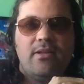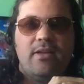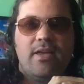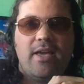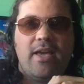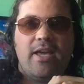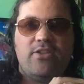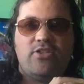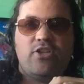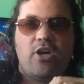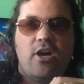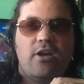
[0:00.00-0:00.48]

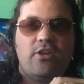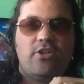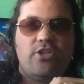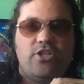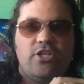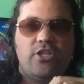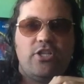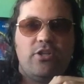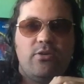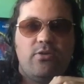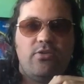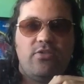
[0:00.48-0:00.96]
And
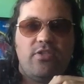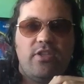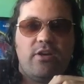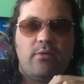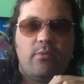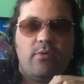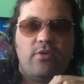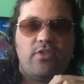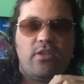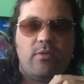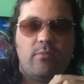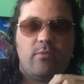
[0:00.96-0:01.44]
Takachiyo is there
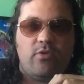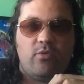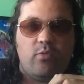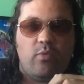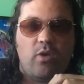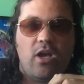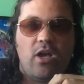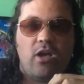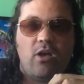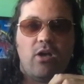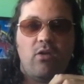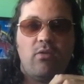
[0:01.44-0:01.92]
with him as
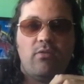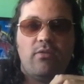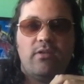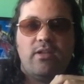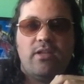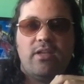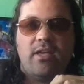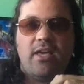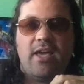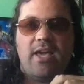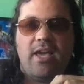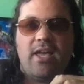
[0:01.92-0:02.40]
well,
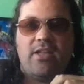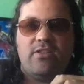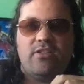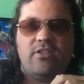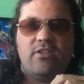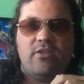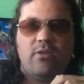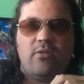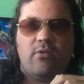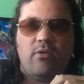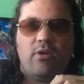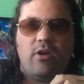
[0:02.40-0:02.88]
and
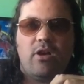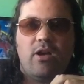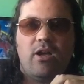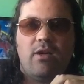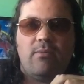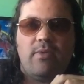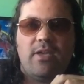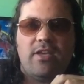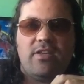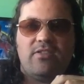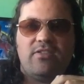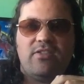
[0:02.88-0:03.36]
dealing with,
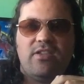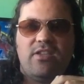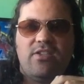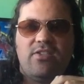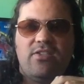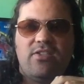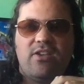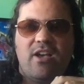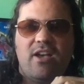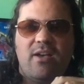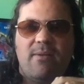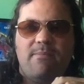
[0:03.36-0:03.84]
like,
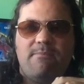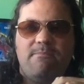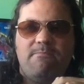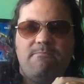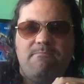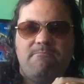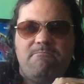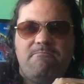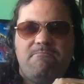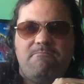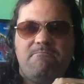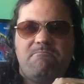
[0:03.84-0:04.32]
these
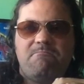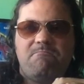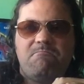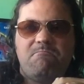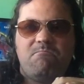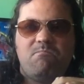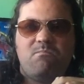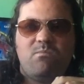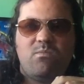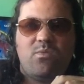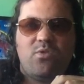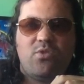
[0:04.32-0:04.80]

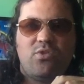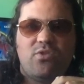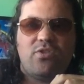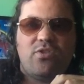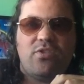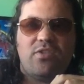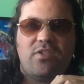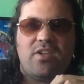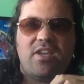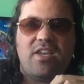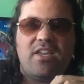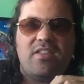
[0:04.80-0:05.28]

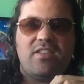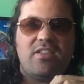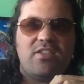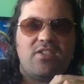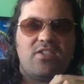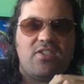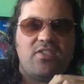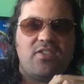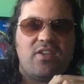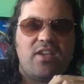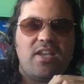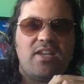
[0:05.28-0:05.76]

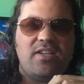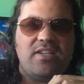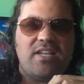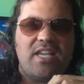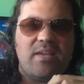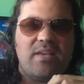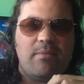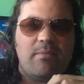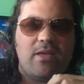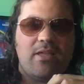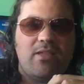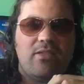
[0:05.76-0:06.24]
sea
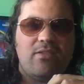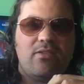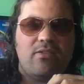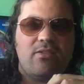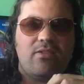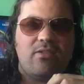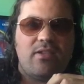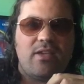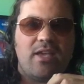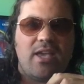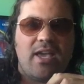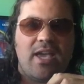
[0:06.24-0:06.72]

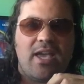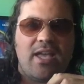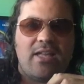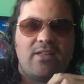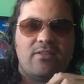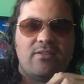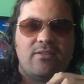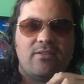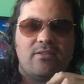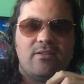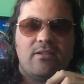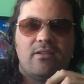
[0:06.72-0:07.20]
demons,
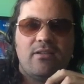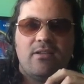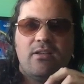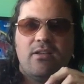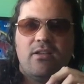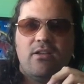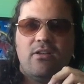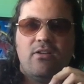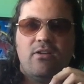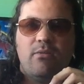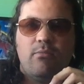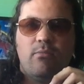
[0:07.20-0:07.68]
and
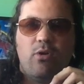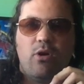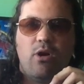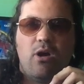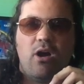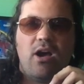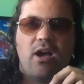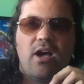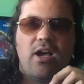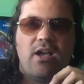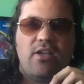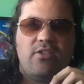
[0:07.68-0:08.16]

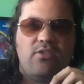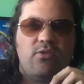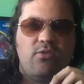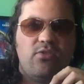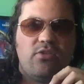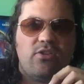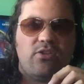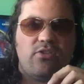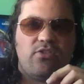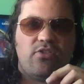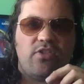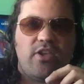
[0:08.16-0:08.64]
Moha's
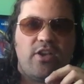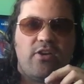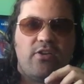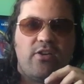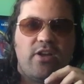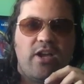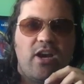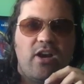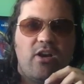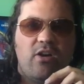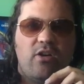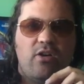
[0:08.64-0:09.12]
using her sacred
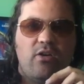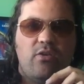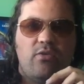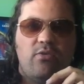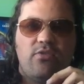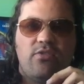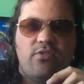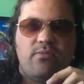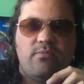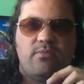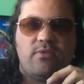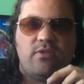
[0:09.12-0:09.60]

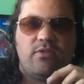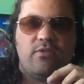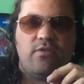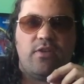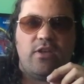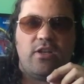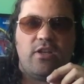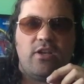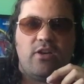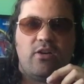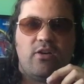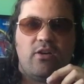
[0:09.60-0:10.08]
arrows,
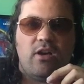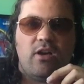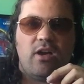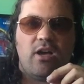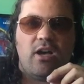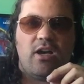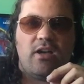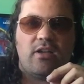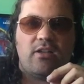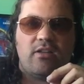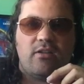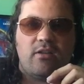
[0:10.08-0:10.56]
defeating
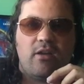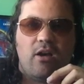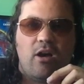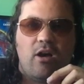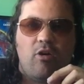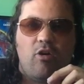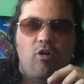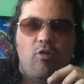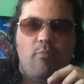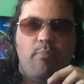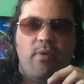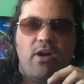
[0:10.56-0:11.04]
a
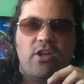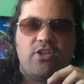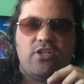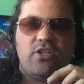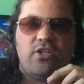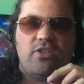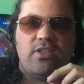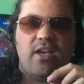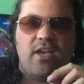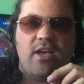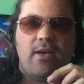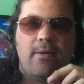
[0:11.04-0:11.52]
whole bunch
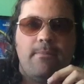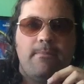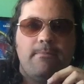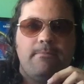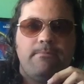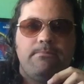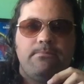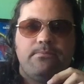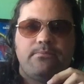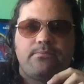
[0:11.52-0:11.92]
of them.